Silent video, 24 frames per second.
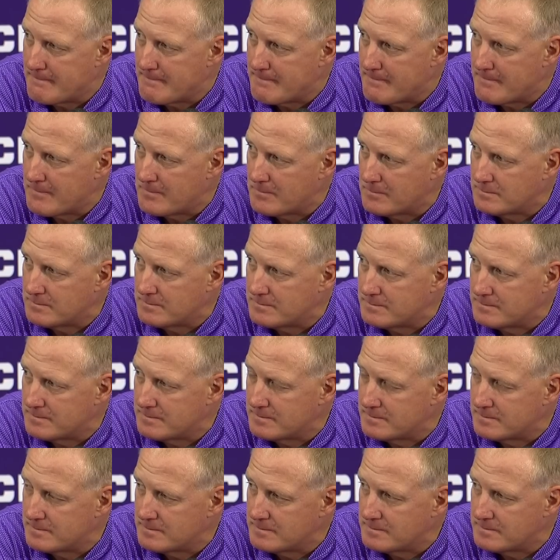I guess I'll
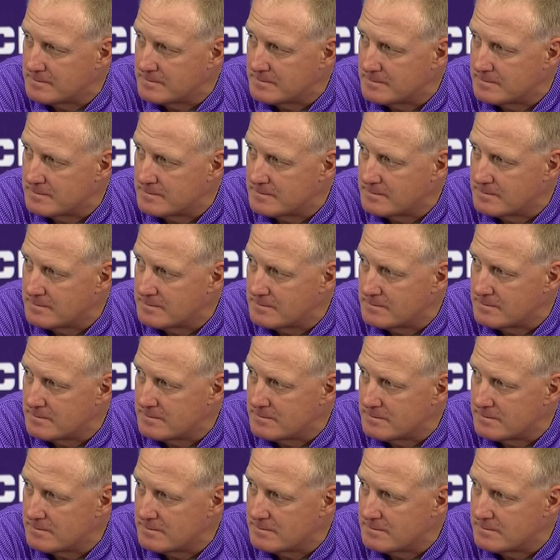ask finally
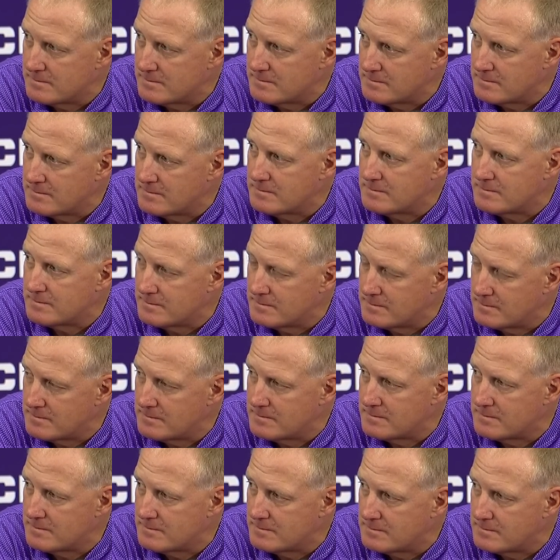about Uso. Uh,
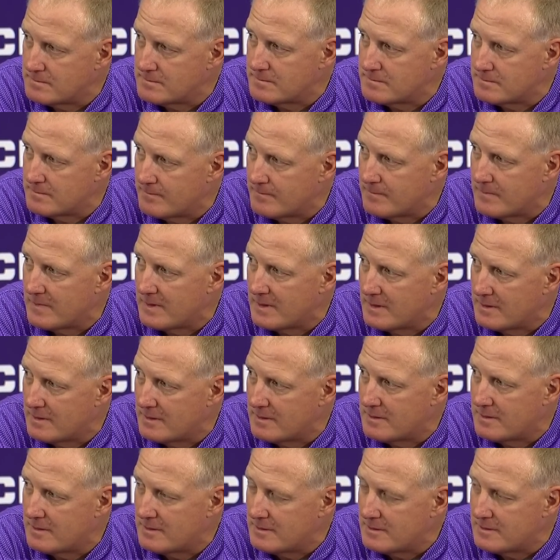it just seems like he's
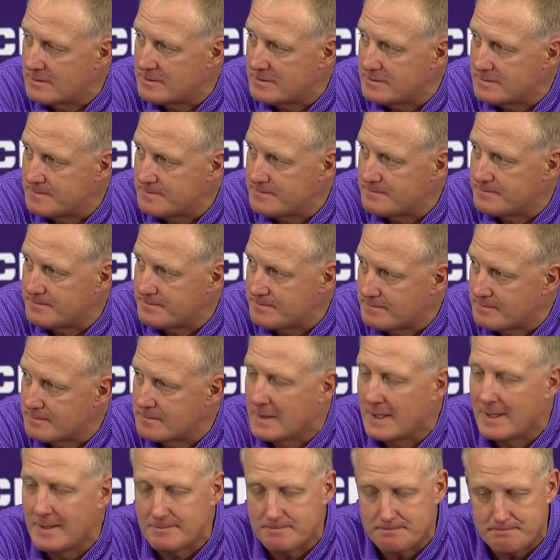getting a little
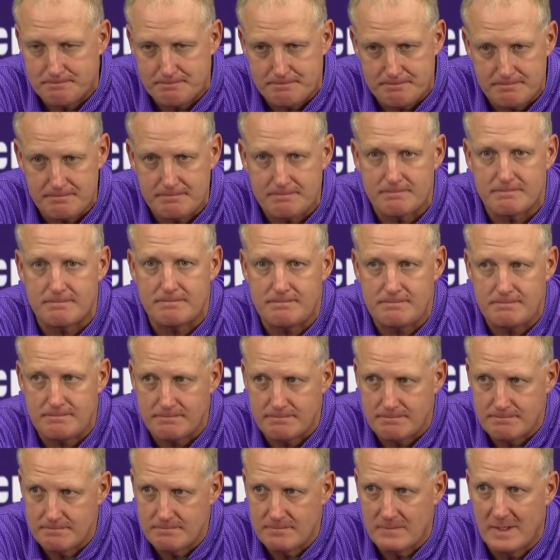bit better yeah. each
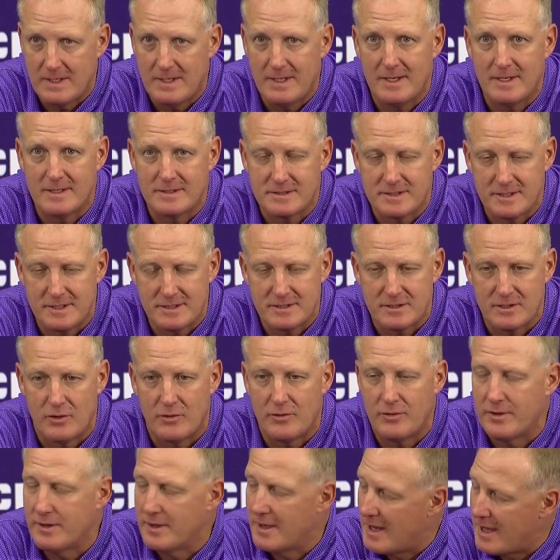week. He is. He's
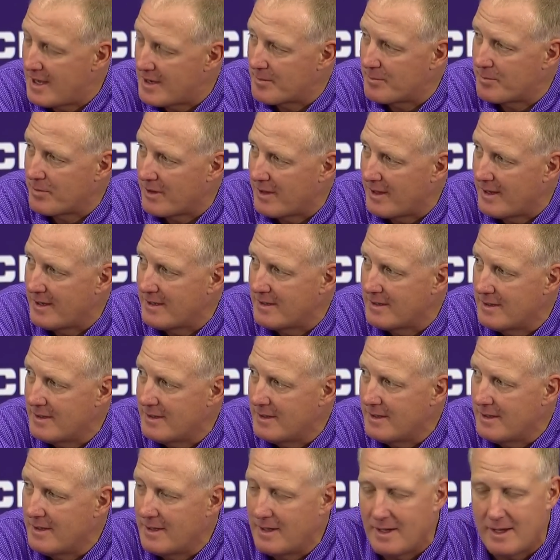learning how to play.
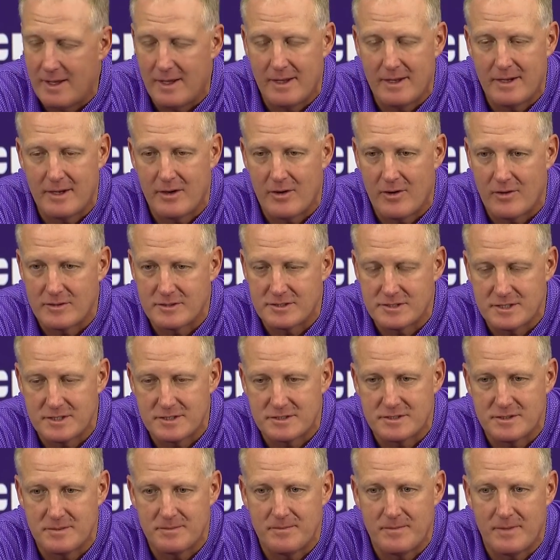Uh, in our
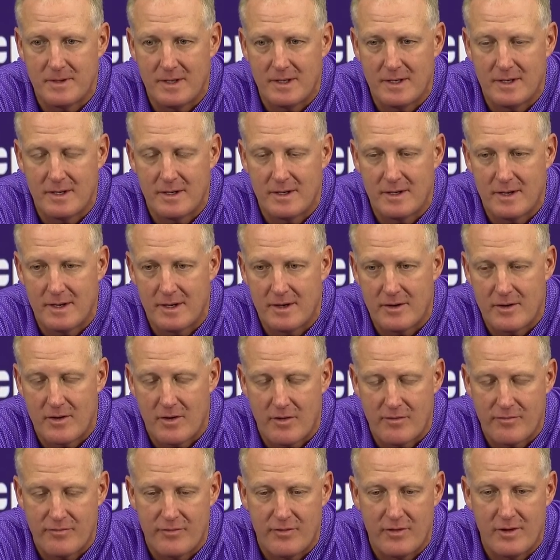system and in, in,
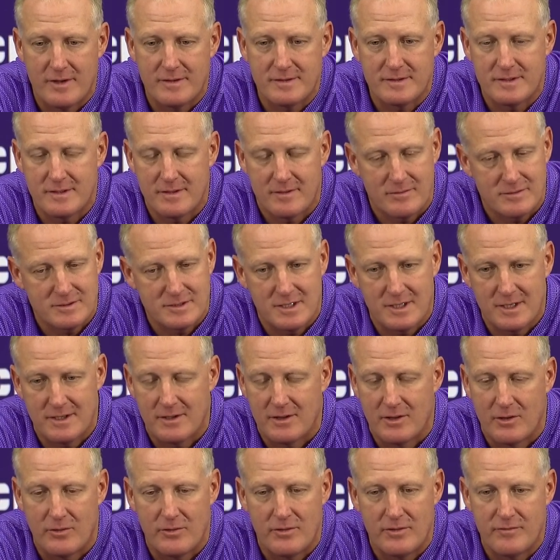our front. Once again,
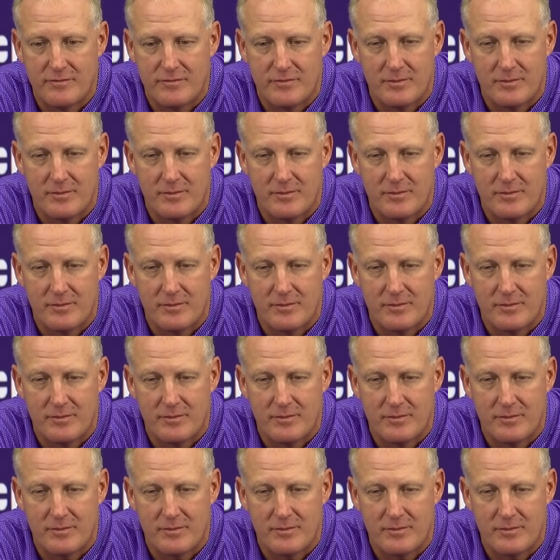learning